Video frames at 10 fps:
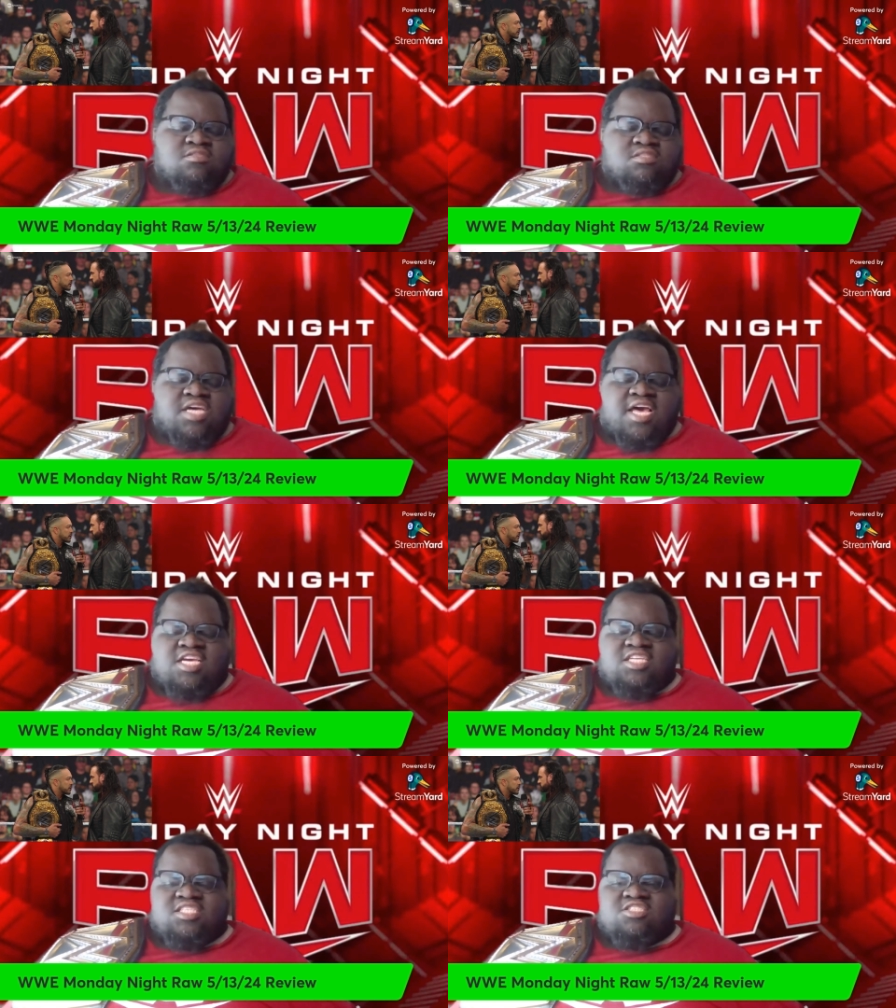that
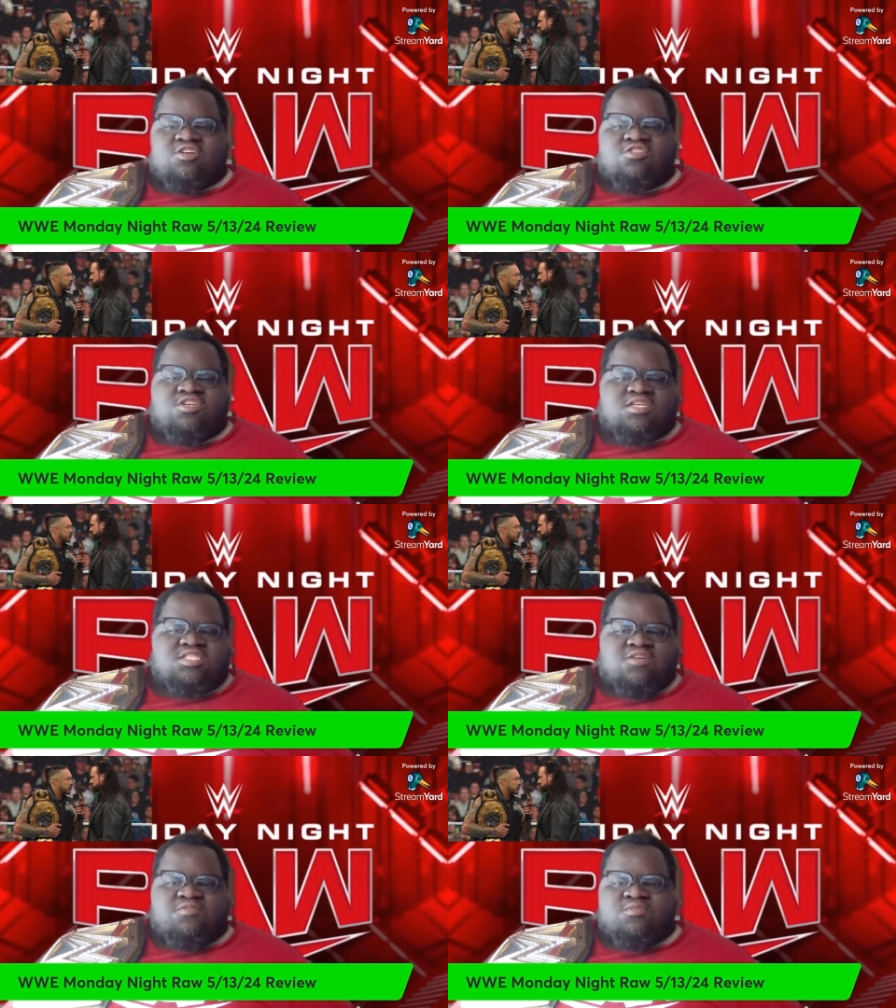he needs to go look
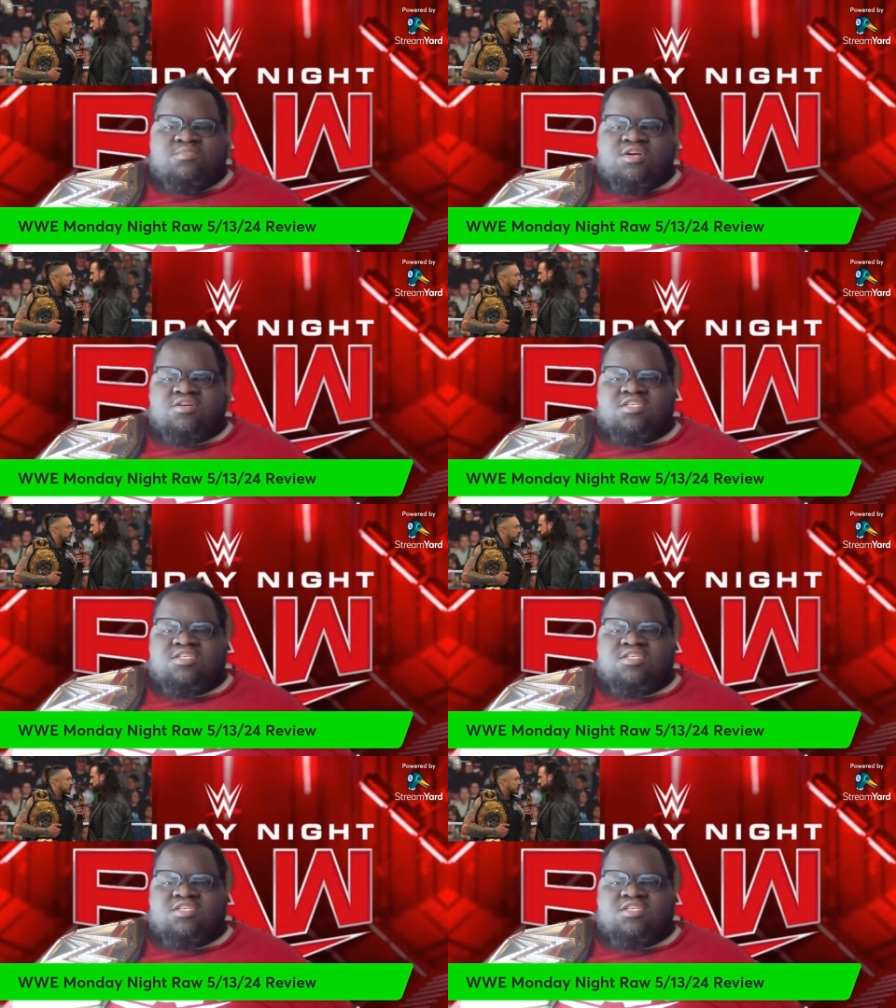himself in the mirror.